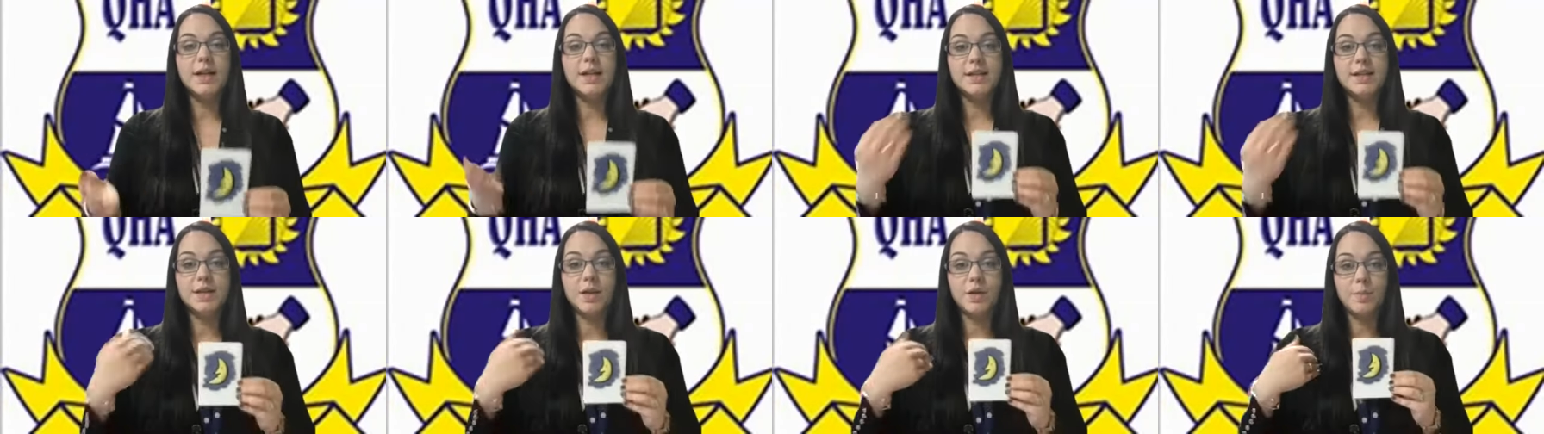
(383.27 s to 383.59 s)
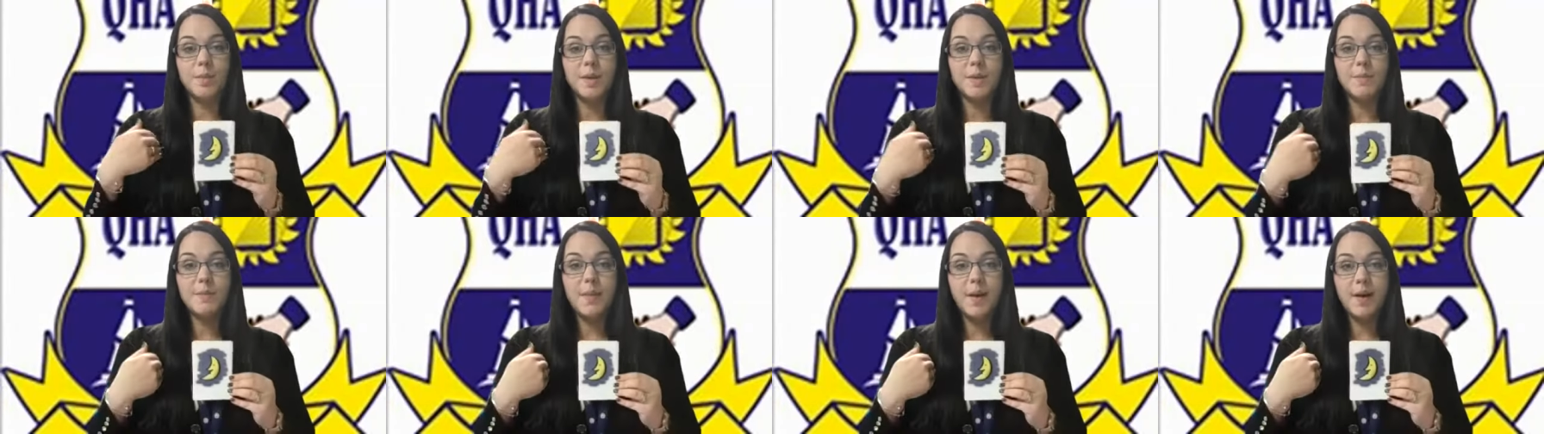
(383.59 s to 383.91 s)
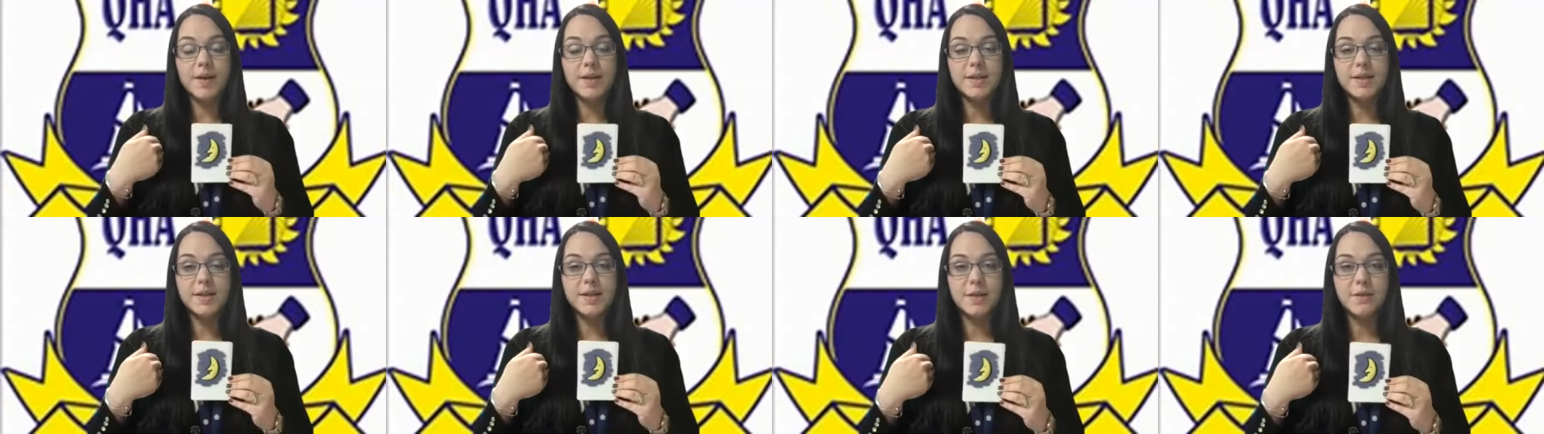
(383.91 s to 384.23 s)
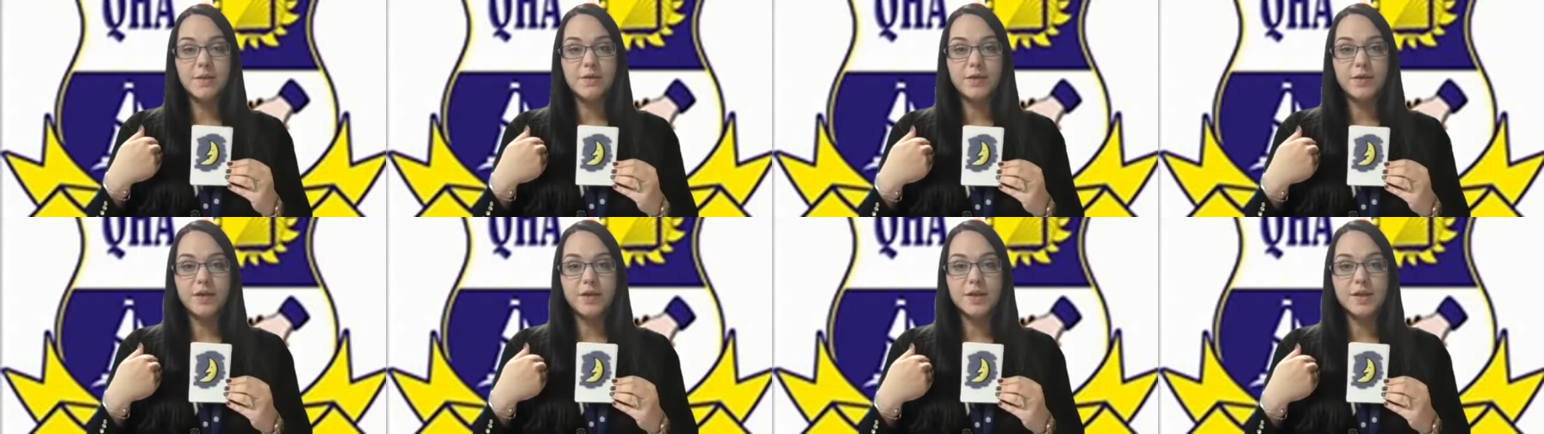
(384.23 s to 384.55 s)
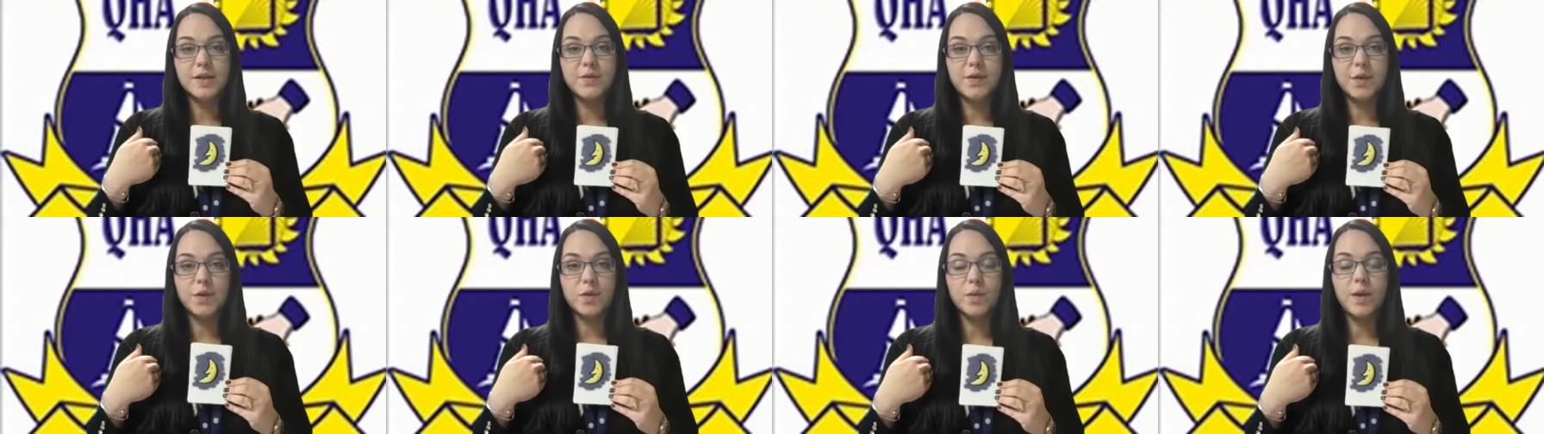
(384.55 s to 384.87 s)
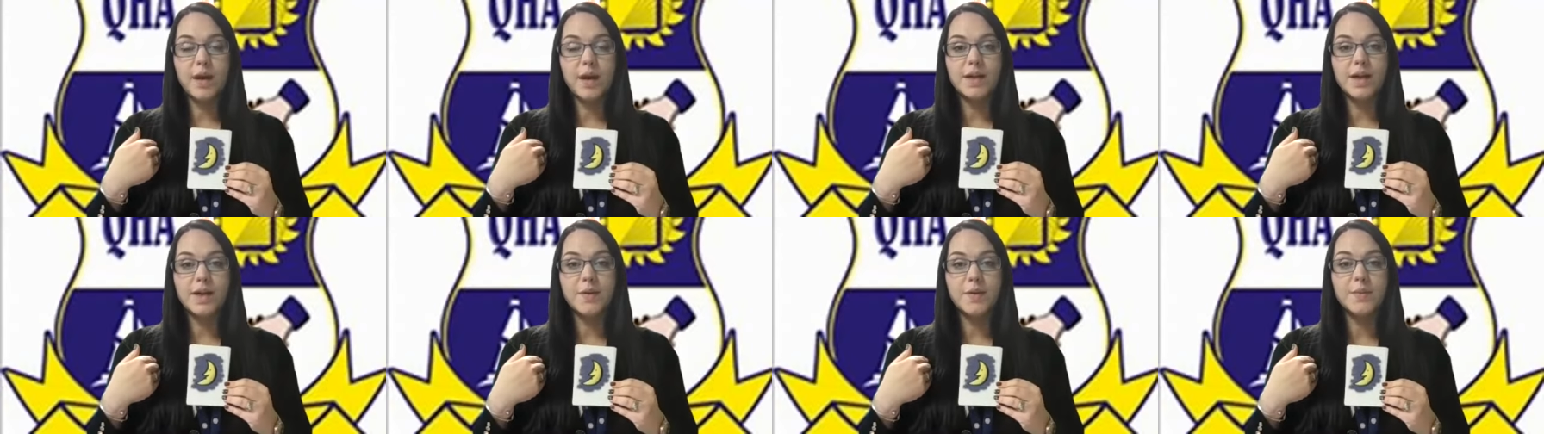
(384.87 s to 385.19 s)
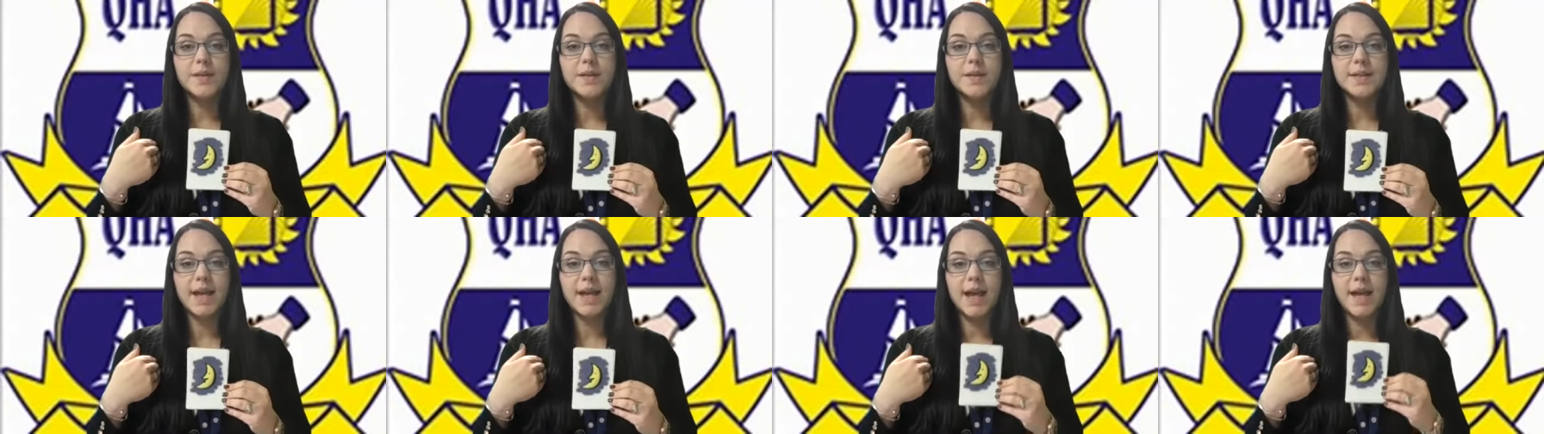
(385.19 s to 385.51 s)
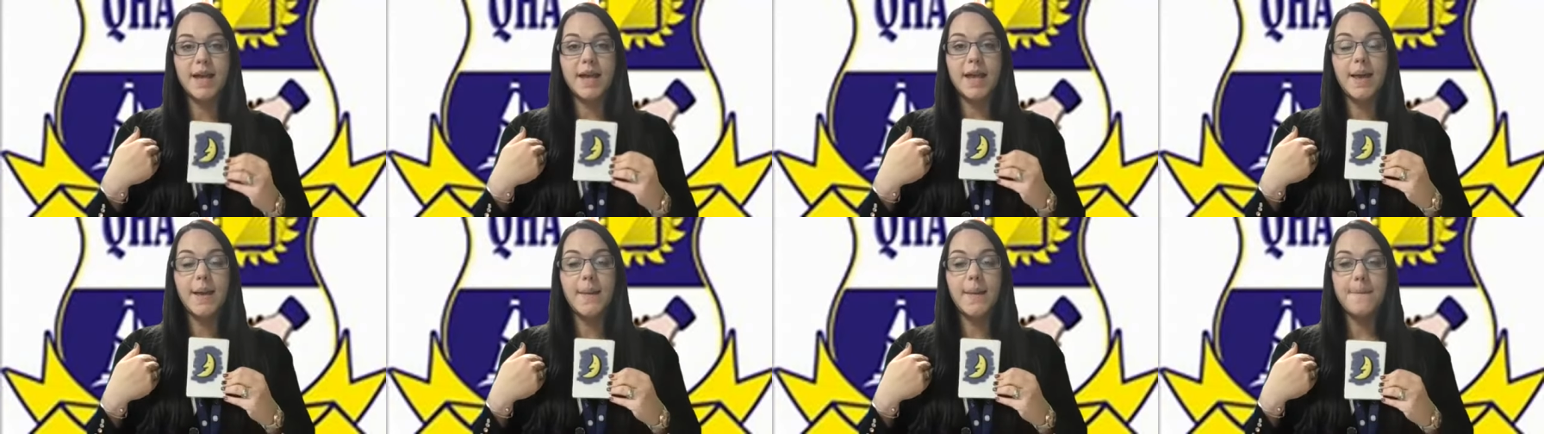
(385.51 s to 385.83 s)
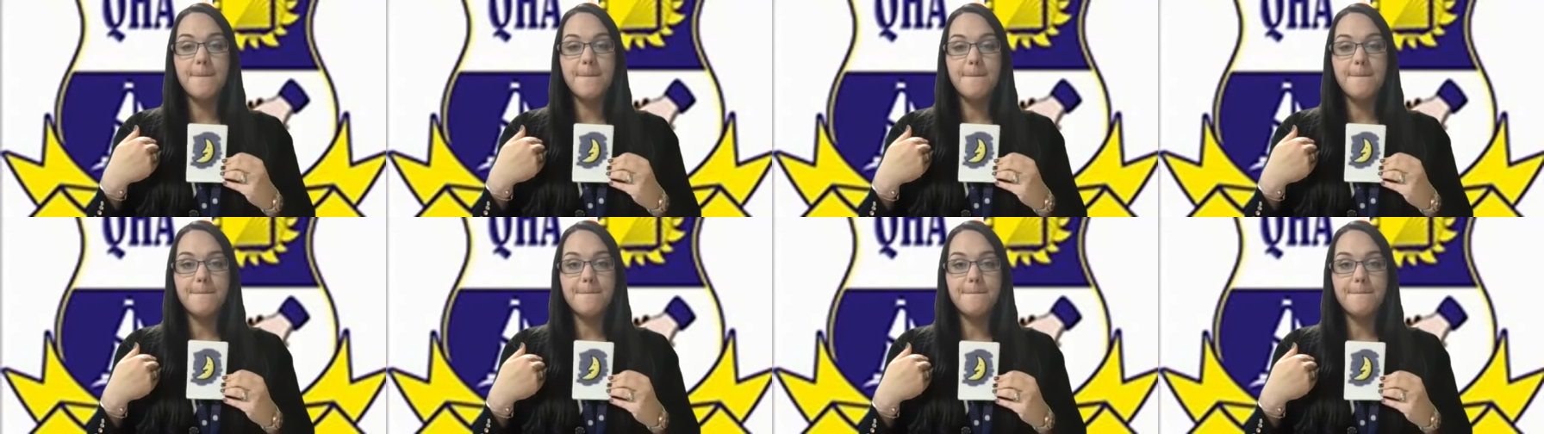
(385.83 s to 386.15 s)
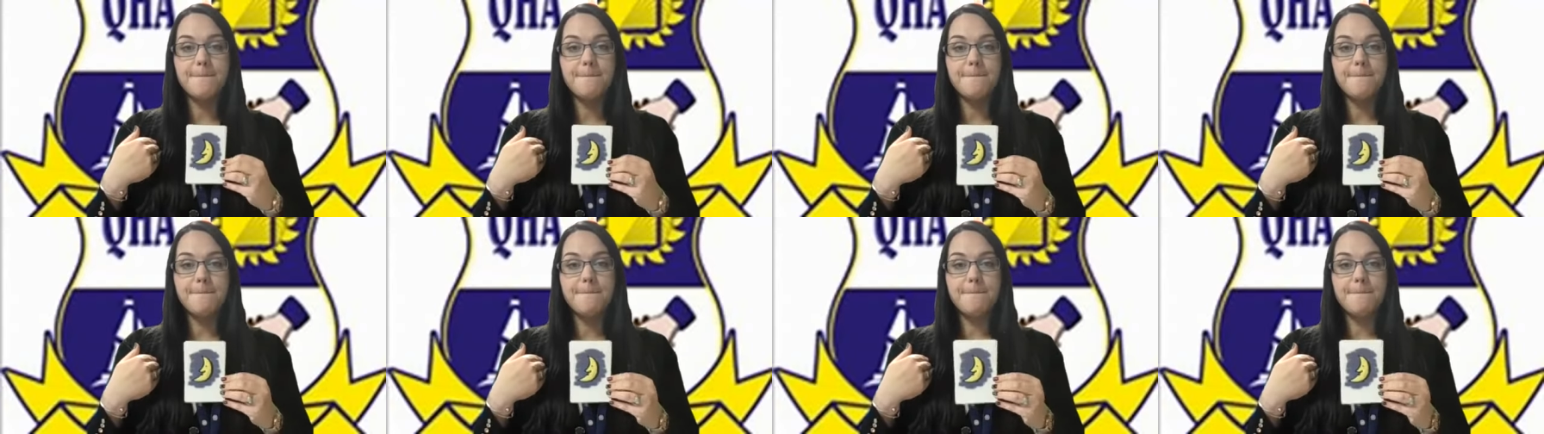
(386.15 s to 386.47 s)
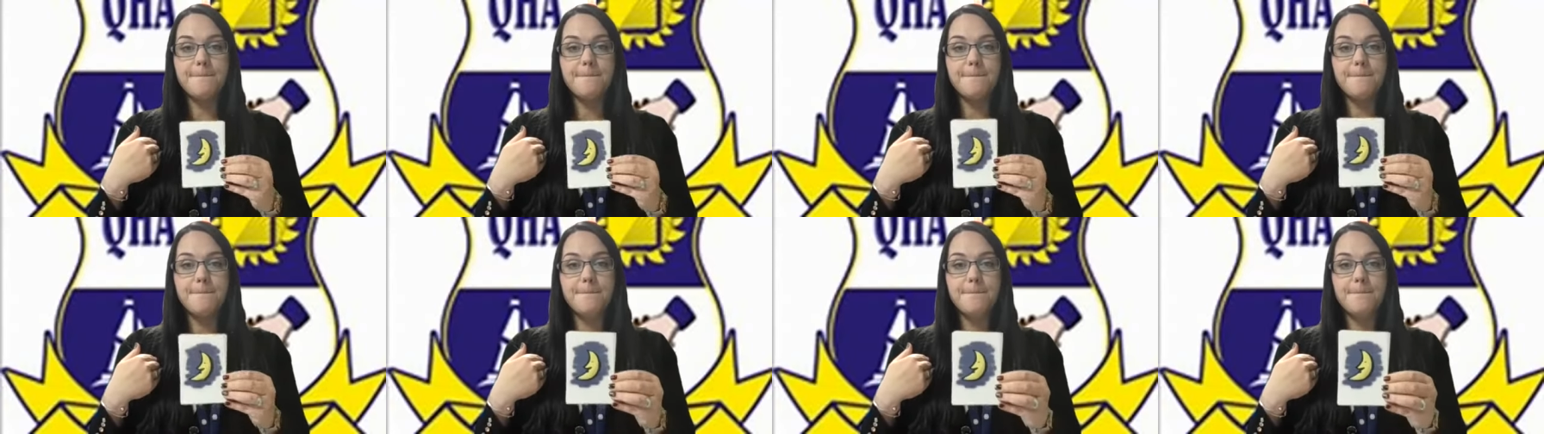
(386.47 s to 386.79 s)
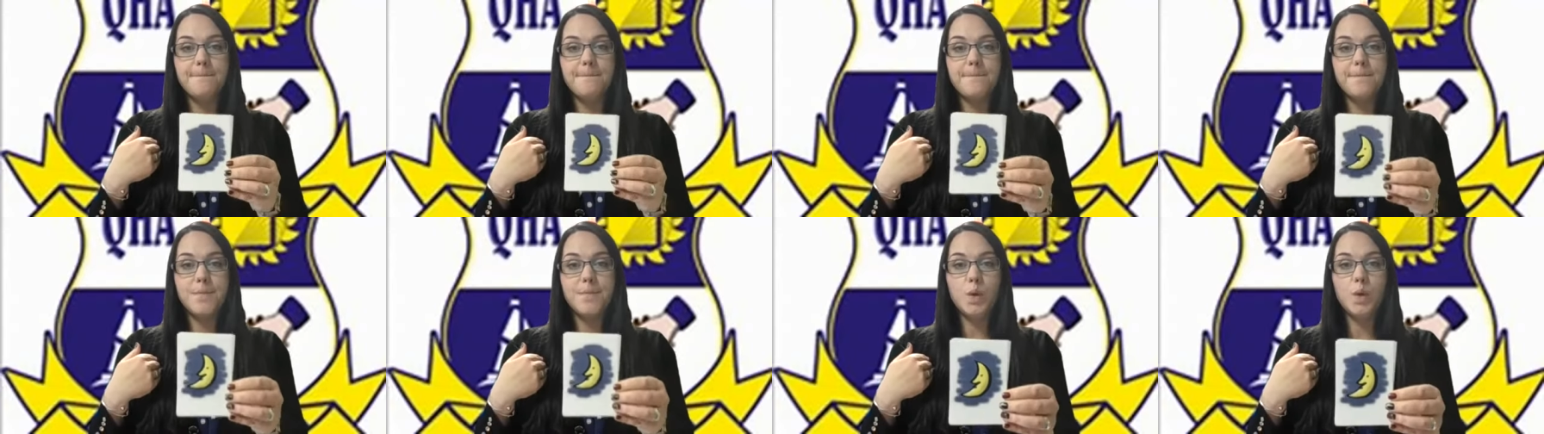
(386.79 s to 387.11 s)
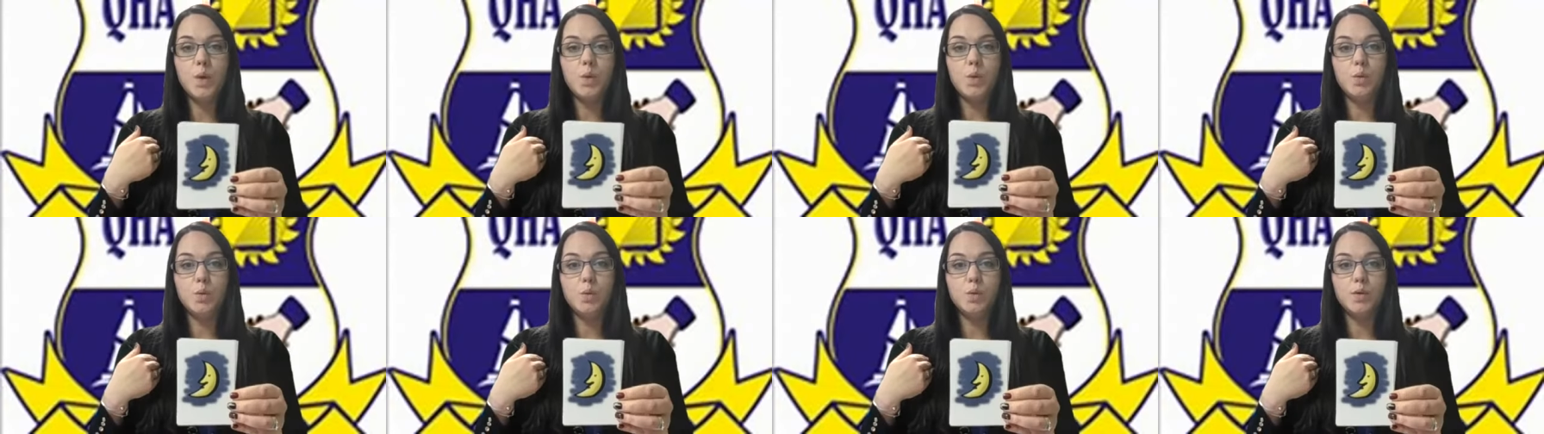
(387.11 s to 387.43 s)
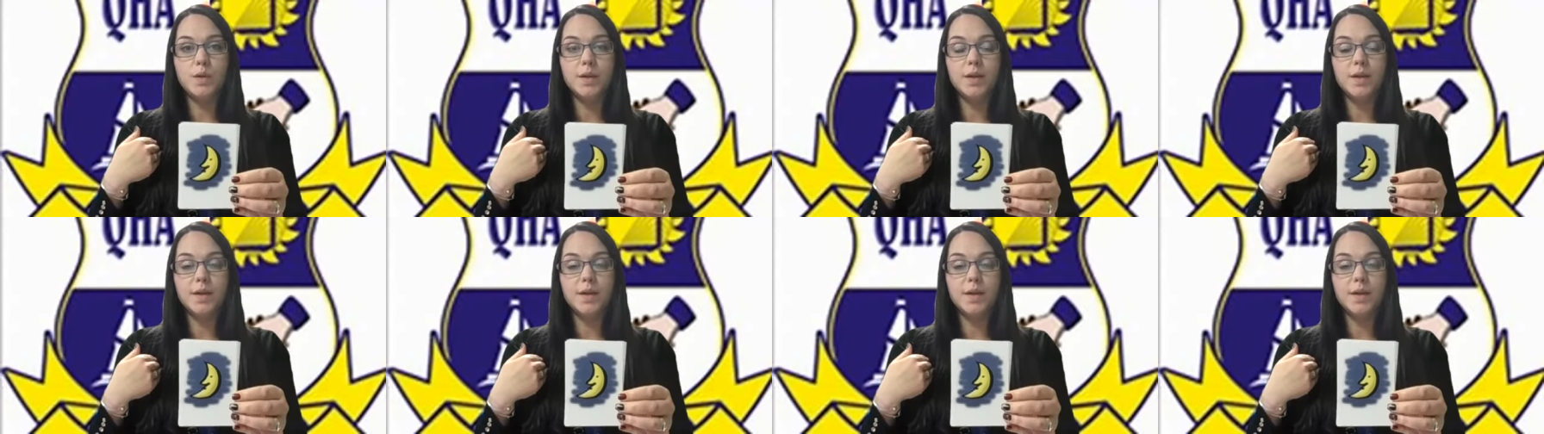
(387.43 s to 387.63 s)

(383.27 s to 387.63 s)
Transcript: So it would be my turn first of all, and I would say moon.